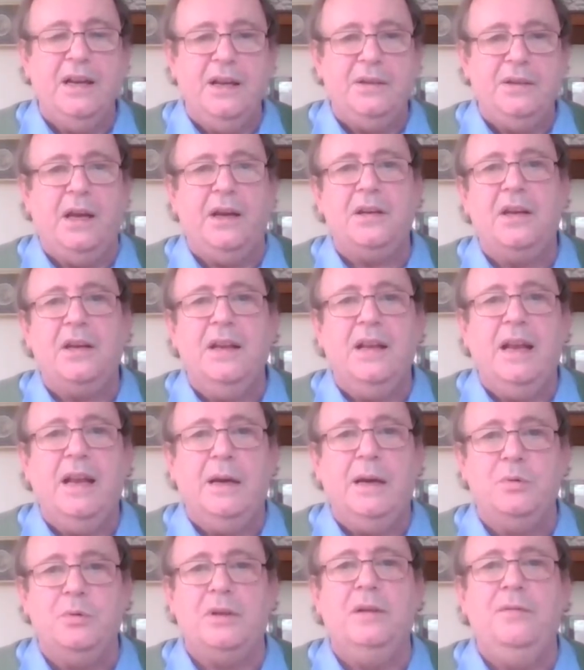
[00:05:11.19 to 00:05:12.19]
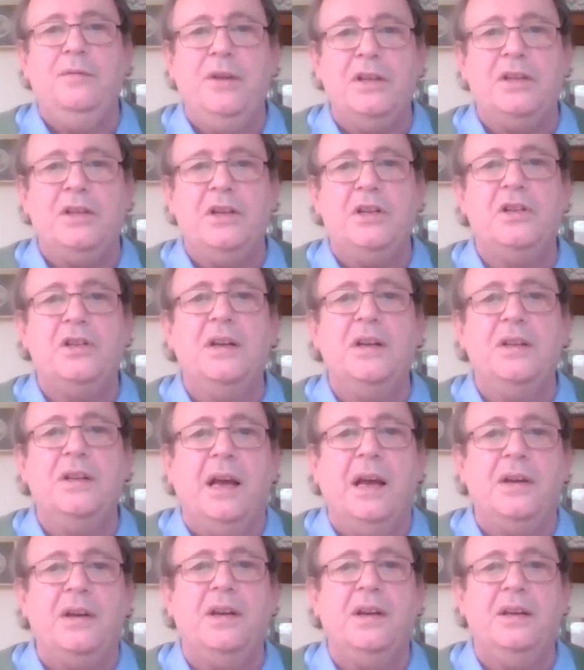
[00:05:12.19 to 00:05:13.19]
that it was envisaged
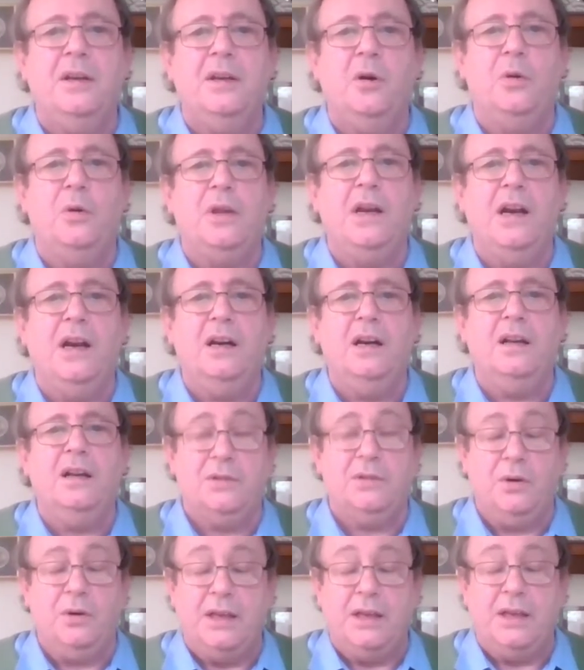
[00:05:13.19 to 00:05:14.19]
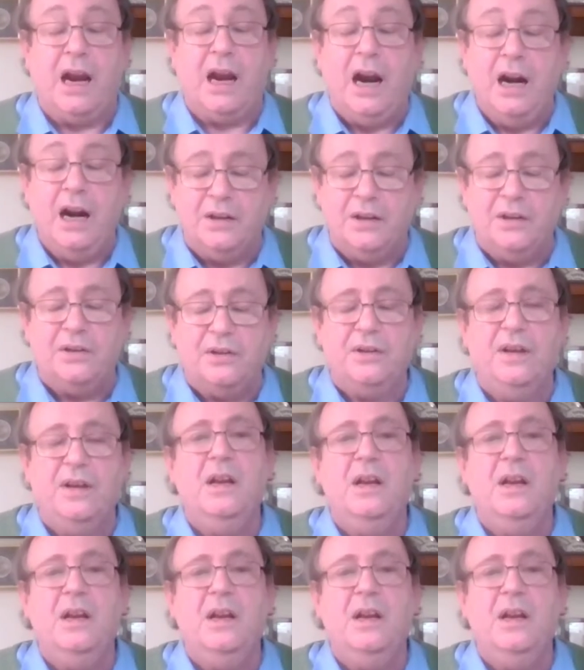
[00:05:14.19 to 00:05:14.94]
that that Ireland